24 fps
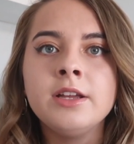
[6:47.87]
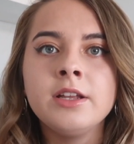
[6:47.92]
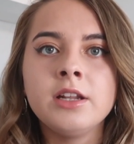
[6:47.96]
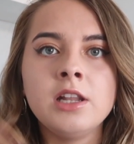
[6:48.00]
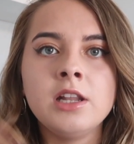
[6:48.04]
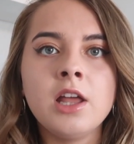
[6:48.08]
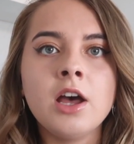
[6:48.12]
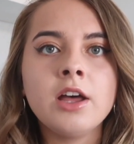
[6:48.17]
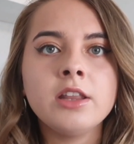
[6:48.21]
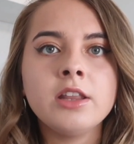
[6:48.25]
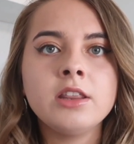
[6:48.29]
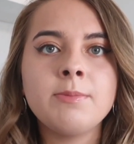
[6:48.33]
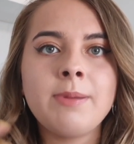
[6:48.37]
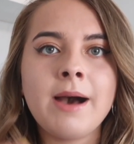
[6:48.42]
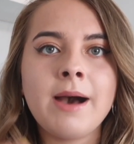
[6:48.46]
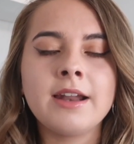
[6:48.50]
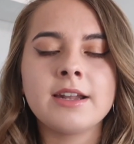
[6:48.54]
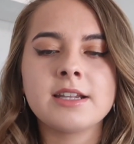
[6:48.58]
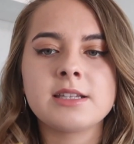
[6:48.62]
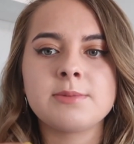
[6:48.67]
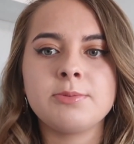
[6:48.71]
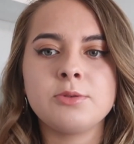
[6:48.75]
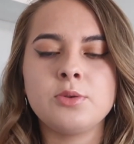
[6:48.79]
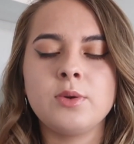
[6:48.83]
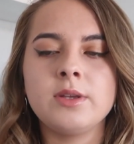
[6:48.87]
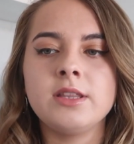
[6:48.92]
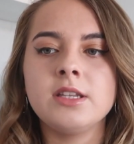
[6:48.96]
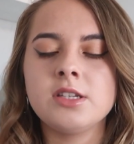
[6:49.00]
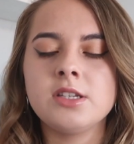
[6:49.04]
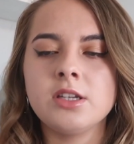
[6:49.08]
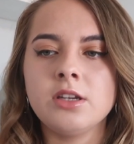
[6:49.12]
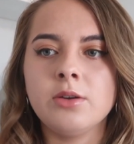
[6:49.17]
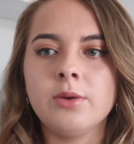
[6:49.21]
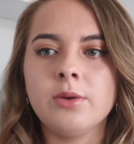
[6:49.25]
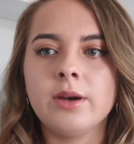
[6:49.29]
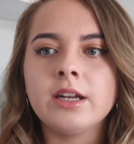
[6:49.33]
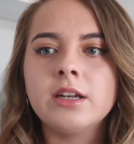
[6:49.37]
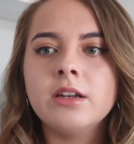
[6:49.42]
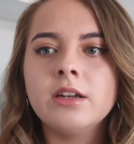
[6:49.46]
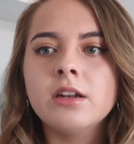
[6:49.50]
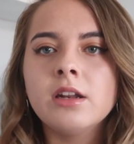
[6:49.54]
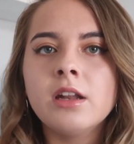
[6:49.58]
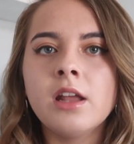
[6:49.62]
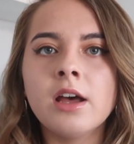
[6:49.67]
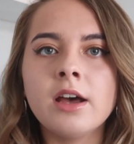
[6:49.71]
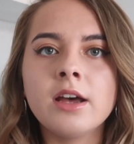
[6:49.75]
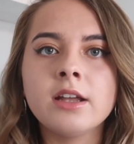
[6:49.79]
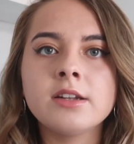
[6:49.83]
learn the balance between the two,
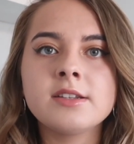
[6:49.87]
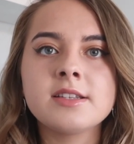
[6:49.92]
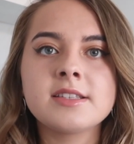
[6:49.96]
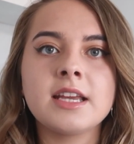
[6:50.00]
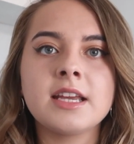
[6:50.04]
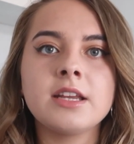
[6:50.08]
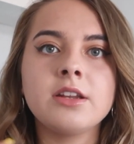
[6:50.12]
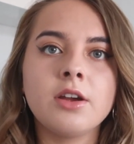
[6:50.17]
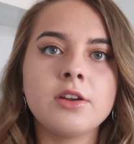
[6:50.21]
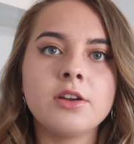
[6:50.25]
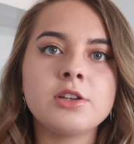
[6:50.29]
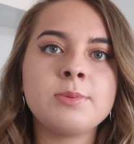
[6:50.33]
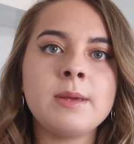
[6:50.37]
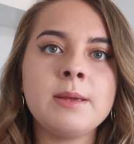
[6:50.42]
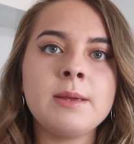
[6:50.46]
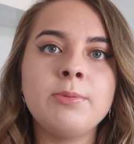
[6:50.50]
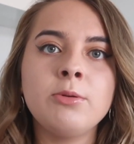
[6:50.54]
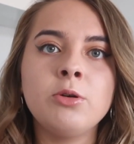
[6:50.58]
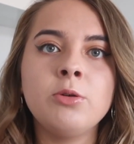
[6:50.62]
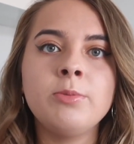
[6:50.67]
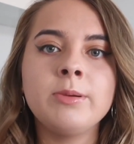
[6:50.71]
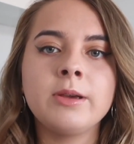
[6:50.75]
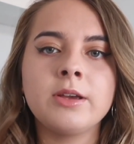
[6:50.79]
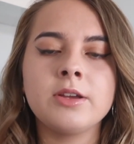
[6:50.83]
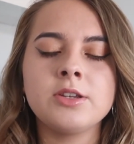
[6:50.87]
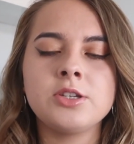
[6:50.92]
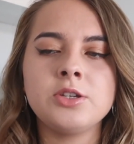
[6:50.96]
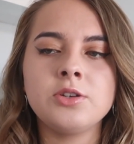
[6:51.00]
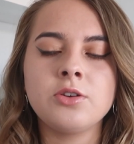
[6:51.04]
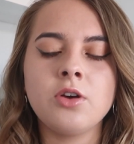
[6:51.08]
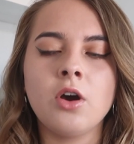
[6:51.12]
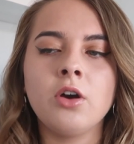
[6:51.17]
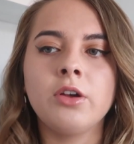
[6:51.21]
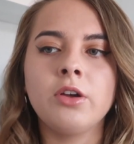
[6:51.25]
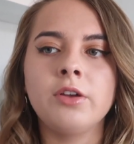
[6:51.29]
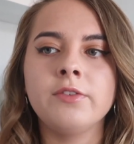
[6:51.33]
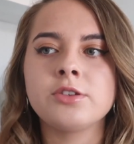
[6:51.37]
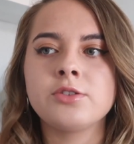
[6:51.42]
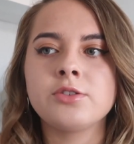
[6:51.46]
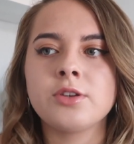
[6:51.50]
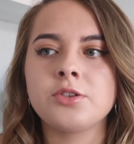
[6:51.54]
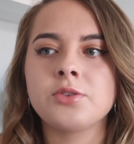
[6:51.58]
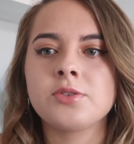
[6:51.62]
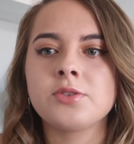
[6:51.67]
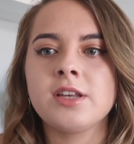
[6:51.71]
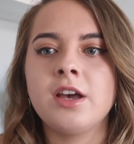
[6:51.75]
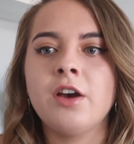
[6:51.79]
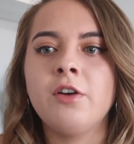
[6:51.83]
and learn to say no to people because you can't
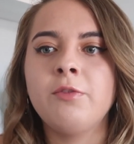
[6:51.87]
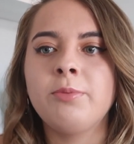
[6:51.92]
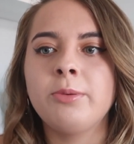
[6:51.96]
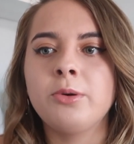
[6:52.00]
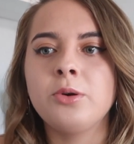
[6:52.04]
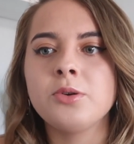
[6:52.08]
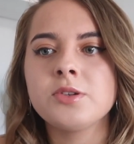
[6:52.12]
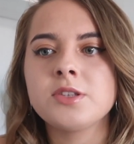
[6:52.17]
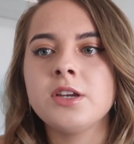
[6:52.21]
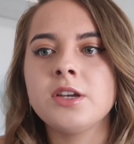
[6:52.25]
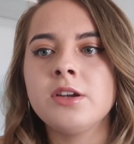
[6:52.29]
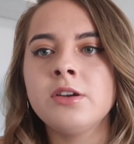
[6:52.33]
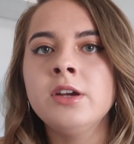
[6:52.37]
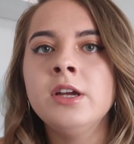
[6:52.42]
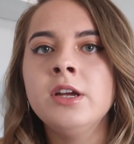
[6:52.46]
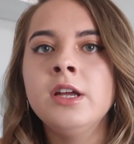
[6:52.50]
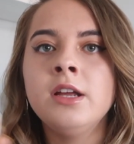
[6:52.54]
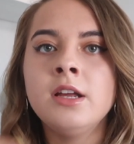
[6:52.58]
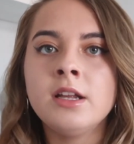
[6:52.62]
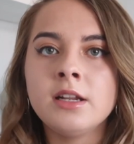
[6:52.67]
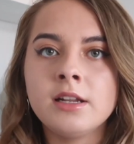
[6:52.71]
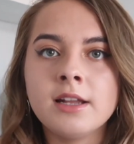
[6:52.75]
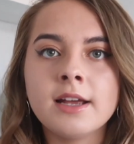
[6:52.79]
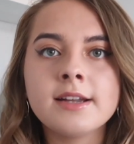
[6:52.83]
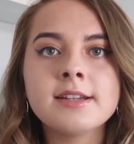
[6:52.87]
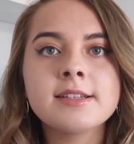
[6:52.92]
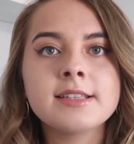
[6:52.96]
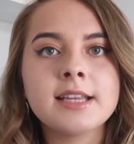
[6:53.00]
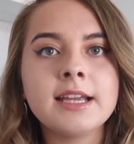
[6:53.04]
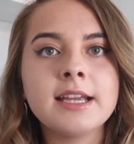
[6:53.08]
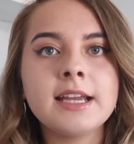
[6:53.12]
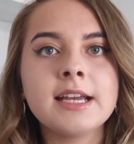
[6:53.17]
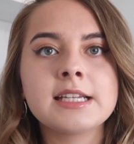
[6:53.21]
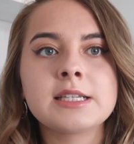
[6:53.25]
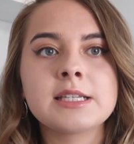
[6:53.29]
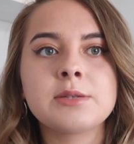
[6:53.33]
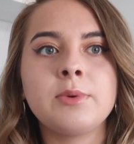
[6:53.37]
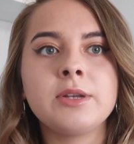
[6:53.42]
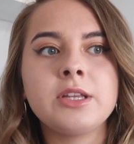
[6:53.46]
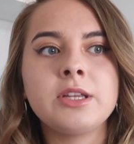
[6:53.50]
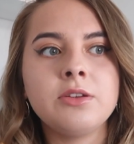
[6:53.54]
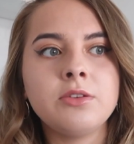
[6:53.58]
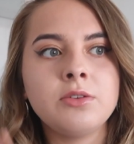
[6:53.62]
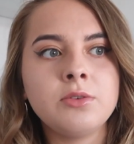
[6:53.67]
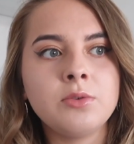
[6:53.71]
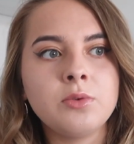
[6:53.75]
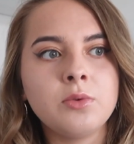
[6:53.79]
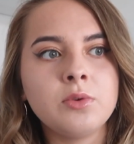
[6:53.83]
overstretch yourself, but also learn to say yes when
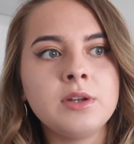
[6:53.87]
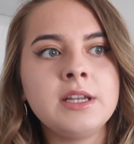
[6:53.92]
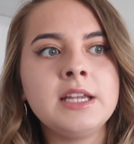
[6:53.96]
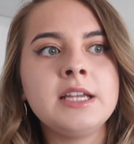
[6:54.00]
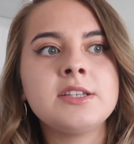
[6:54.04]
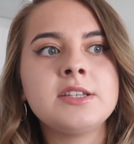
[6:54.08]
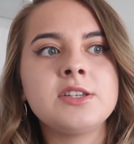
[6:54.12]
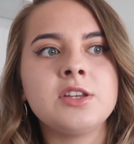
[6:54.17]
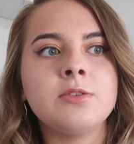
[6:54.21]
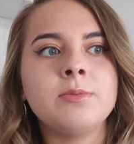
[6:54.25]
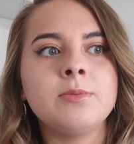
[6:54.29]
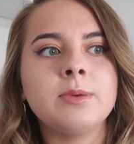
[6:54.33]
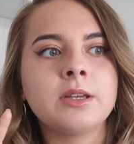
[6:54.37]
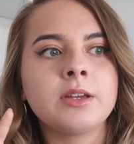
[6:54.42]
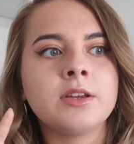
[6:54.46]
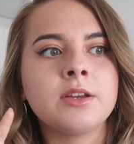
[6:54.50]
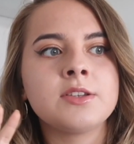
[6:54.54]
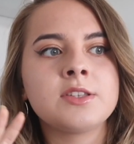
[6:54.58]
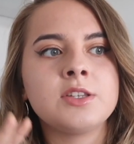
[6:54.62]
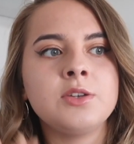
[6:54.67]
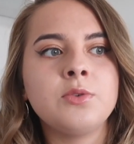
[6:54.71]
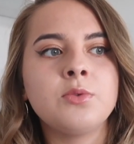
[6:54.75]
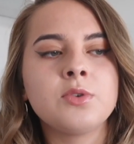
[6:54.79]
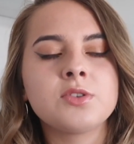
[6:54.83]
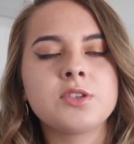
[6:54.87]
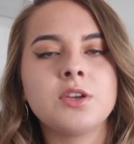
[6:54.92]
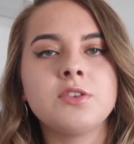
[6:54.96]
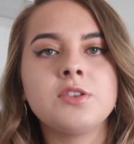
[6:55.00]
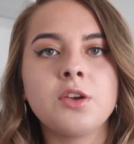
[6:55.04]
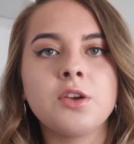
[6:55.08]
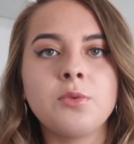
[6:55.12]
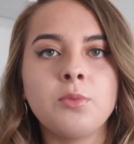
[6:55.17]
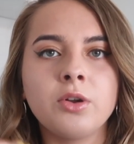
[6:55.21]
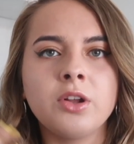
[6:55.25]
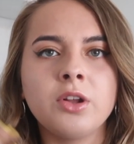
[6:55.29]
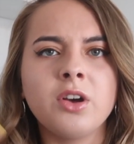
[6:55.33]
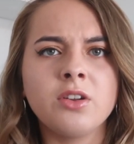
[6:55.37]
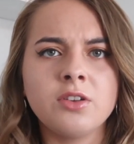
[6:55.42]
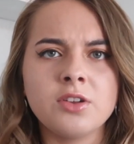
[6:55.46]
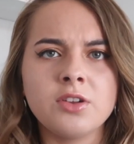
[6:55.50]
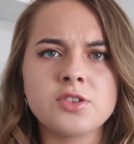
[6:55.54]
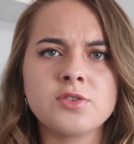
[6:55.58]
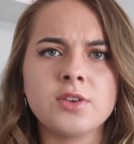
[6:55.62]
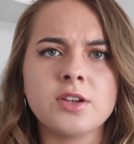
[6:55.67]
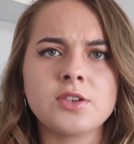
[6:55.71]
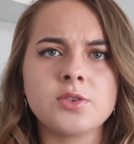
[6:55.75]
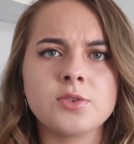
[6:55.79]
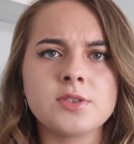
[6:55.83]
you need to, because you also don't want to
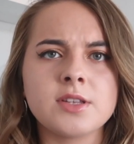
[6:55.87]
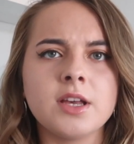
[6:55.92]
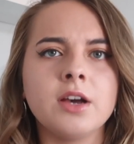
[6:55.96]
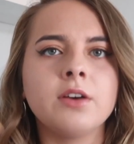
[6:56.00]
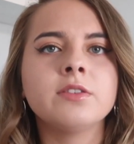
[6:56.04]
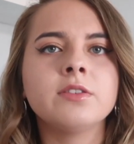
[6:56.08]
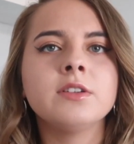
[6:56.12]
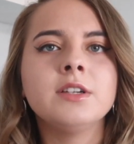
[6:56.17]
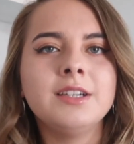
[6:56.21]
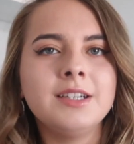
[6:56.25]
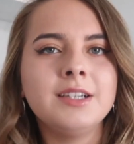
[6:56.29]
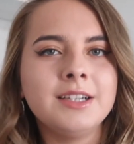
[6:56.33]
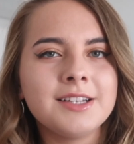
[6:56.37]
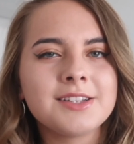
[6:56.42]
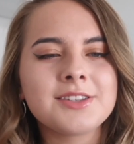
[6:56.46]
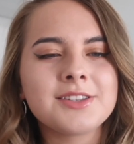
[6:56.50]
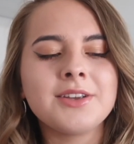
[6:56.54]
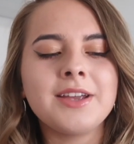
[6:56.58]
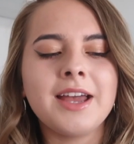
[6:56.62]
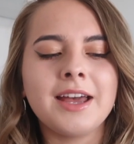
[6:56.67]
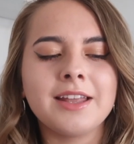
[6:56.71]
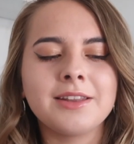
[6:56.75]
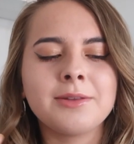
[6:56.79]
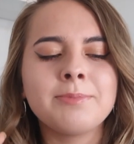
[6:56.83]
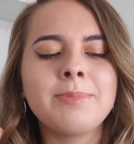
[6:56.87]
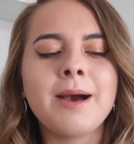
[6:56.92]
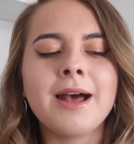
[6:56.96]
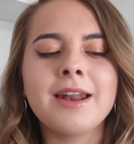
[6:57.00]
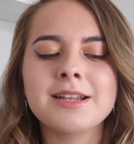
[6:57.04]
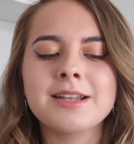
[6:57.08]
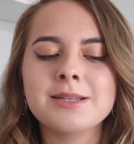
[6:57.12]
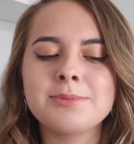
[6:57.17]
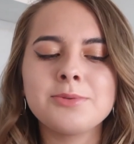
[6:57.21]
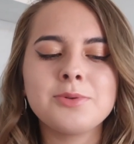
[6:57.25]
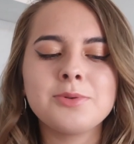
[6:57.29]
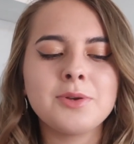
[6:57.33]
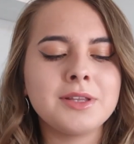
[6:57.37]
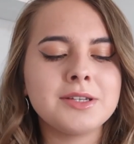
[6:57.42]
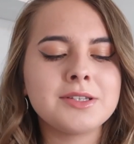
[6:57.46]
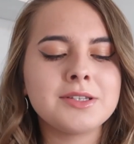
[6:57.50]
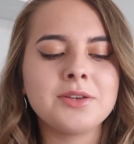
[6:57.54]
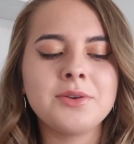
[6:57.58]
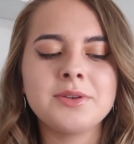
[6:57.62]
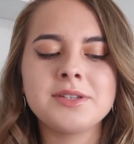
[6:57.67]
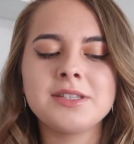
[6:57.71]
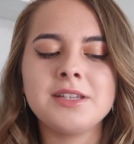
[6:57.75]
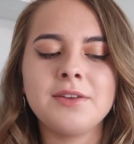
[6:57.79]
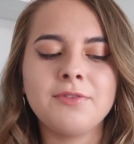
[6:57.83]
understretch yourself. So yeah, the balance between the
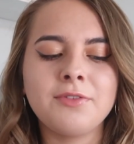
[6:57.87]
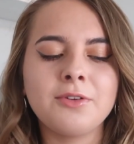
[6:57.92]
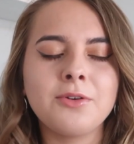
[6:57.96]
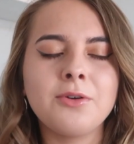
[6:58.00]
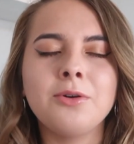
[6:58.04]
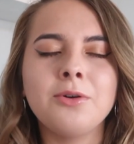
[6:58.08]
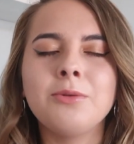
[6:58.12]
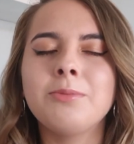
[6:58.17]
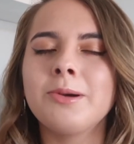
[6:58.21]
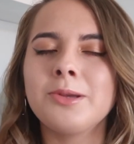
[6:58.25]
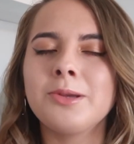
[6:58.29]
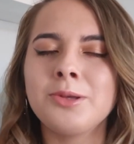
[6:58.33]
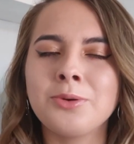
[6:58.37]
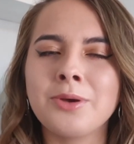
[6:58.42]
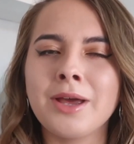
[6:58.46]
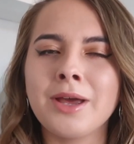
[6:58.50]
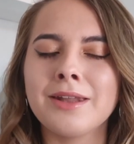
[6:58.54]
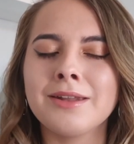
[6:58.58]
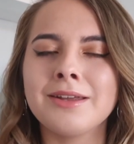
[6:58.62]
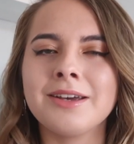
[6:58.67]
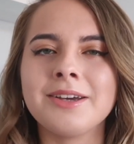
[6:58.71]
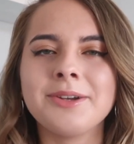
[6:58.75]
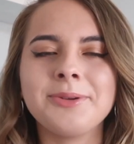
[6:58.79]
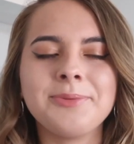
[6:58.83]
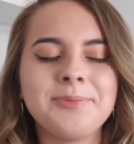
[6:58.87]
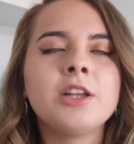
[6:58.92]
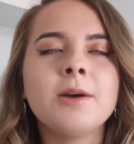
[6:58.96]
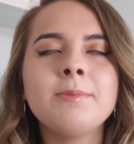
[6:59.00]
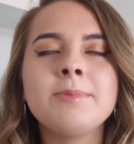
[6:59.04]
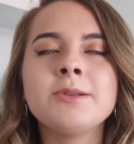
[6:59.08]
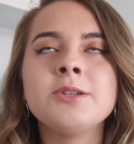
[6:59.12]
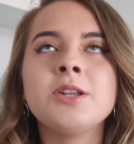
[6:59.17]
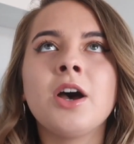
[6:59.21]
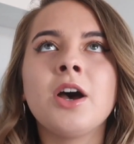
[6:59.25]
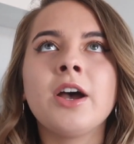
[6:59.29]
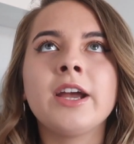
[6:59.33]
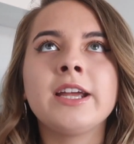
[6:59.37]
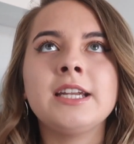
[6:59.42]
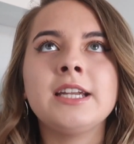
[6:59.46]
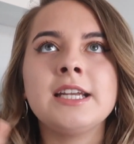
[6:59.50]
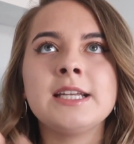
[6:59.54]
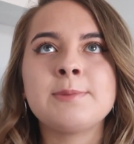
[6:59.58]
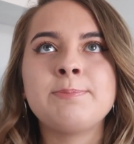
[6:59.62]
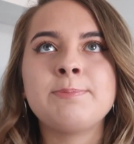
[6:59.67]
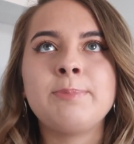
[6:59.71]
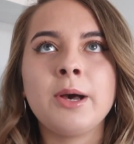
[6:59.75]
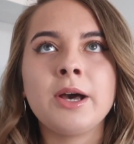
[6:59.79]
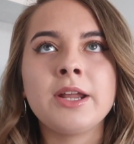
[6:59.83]
two is difficult, but you'll get there. Number 9
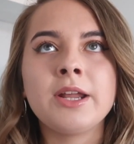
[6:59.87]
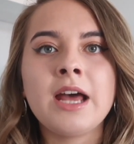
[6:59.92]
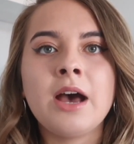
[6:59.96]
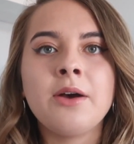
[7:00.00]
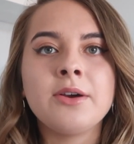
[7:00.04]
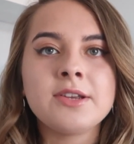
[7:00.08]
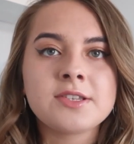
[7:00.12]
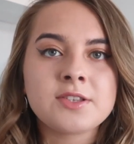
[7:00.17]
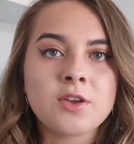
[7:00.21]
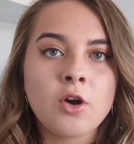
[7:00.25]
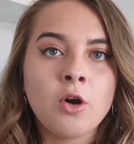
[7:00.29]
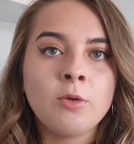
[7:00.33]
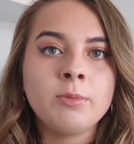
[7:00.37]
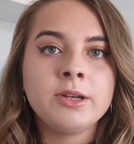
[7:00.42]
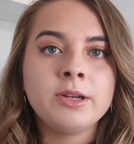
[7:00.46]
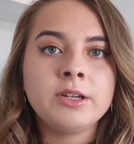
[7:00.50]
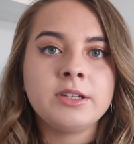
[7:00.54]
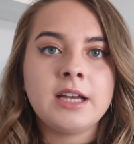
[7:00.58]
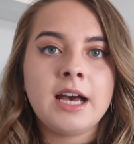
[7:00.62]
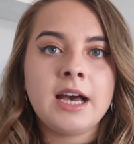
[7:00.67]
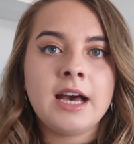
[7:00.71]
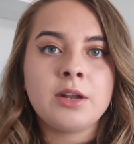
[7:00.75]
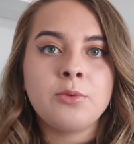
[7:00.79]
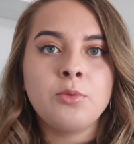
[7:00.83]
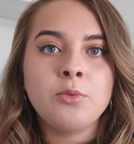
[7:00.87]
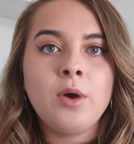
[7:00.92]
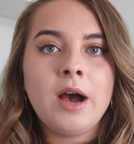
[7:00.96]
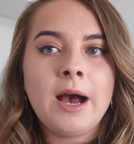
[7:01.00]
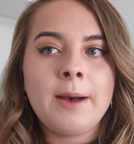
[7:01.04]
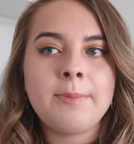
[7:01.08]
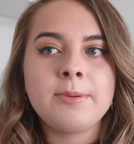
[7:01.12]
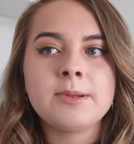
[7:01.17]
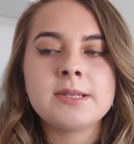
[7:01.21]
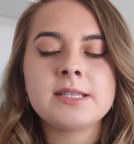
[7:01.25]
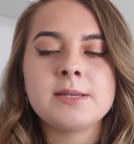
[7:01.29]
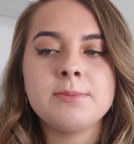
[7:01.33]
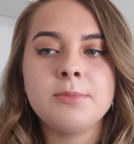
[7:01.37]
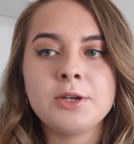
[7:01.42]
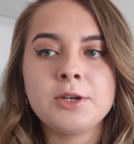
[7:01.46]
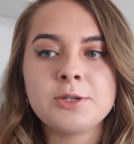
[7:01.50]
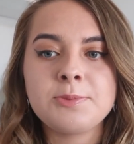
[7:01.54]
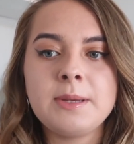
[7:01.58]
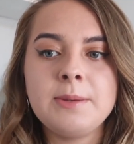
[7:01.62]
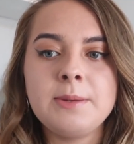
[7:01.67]
is burnout is common, and it will happen to most